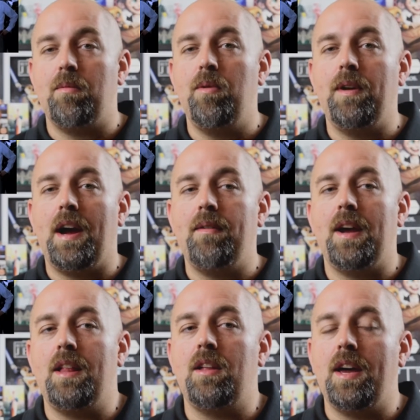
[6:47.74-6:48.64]
of movie. I mean,
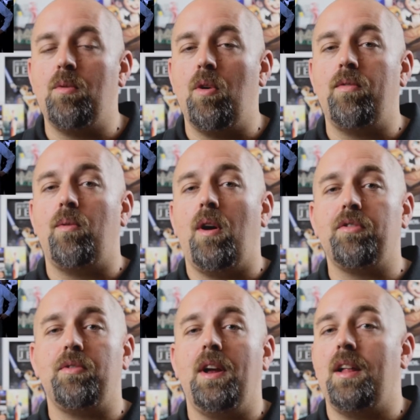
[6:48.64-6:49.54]
I like Wolf of Wall
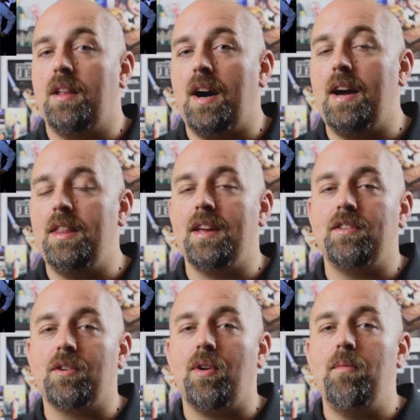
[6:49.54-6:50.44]
Street a lot. I think it's
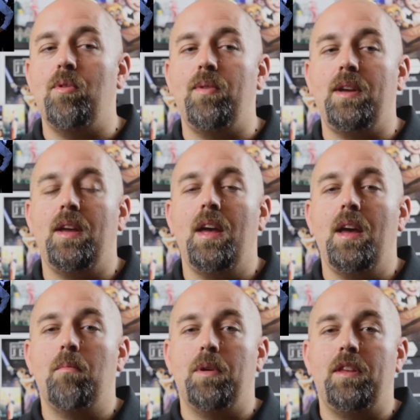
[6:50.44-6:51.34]
a great movie.
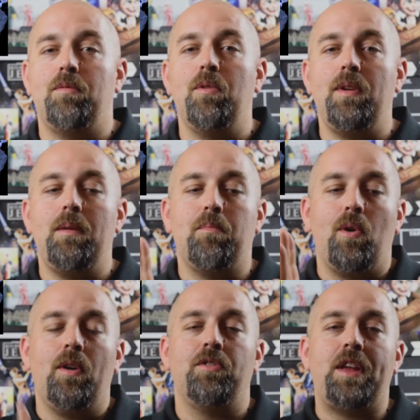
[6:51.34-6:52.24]
But this movie
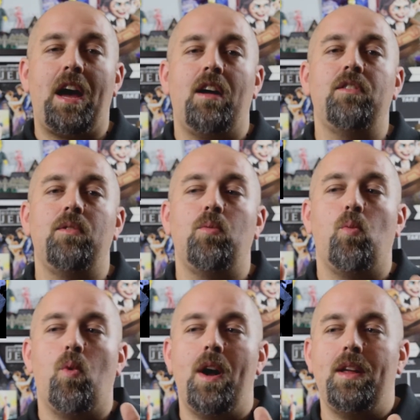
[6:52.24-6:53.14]
boils down
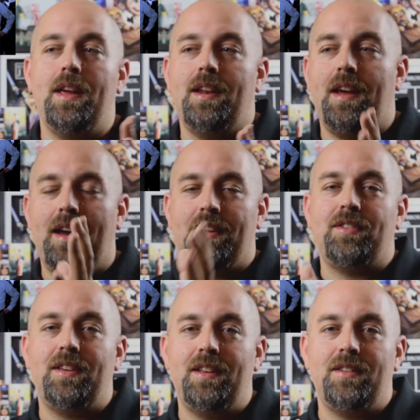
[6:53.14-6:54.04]
what, in
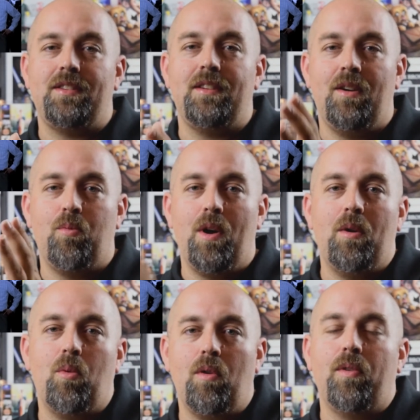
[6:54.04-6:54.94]
essence, of
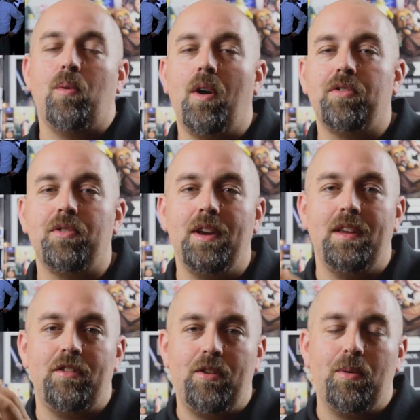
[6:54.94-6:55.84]
what Wolf of Wall Street
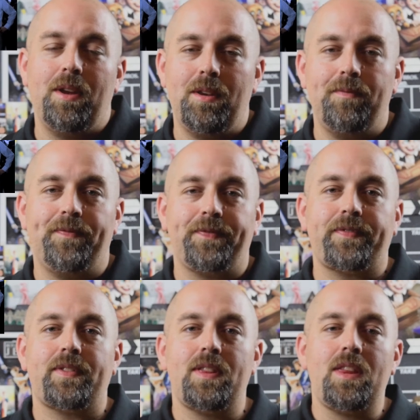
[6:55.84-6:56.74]
is doing.
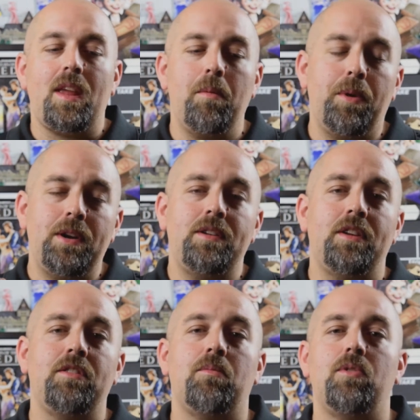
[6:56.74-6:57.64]
But it
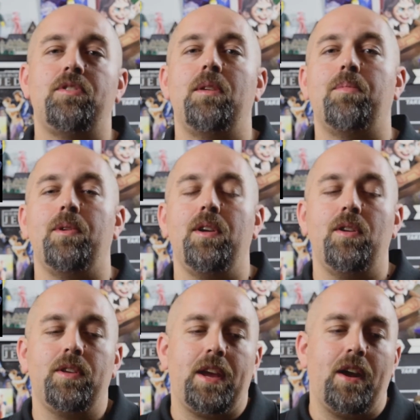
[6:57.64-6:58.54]
does it more simpler. You
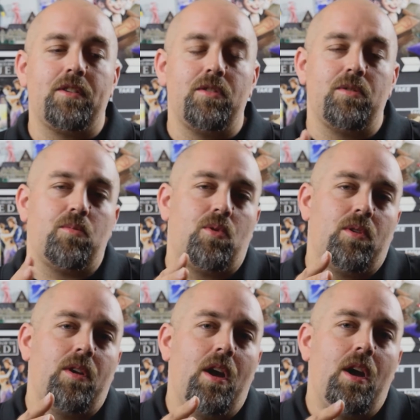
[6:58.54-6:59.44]
know, the characters are
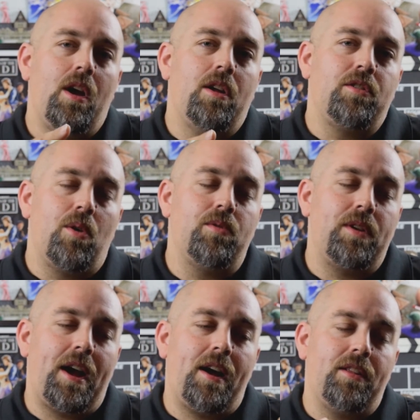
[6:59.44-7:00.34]
more toned
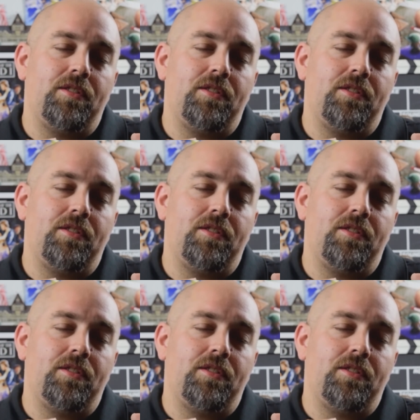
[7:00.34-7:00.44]
down, they're